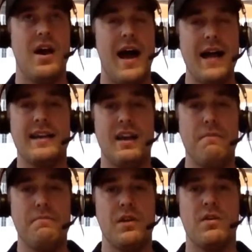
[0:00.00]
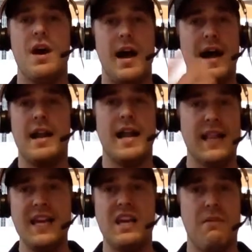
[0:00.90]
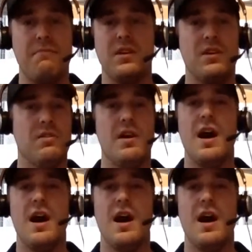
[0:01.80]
I can help you, and I like helping you.